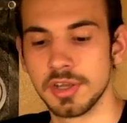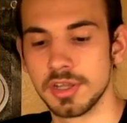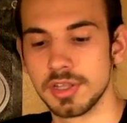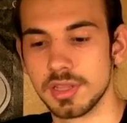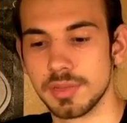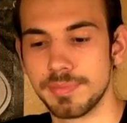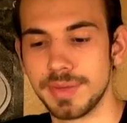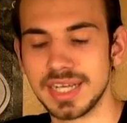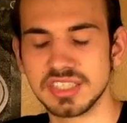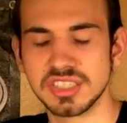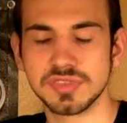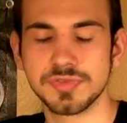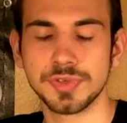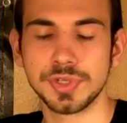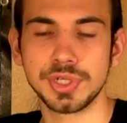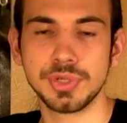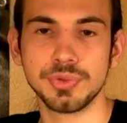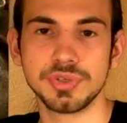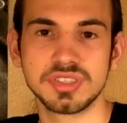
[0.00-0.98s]
the best
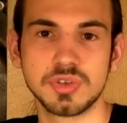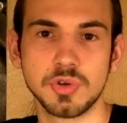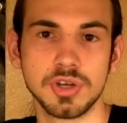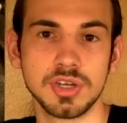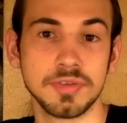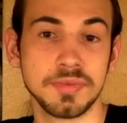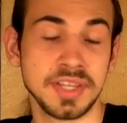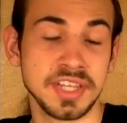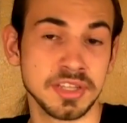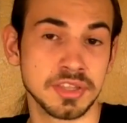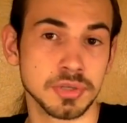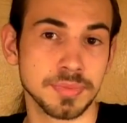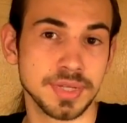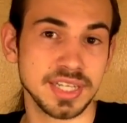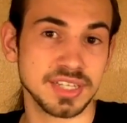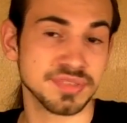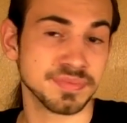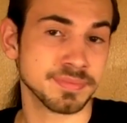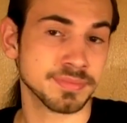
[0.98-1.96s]
for you is going to either
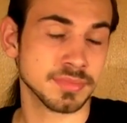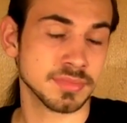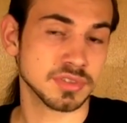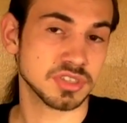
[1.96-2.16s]
be a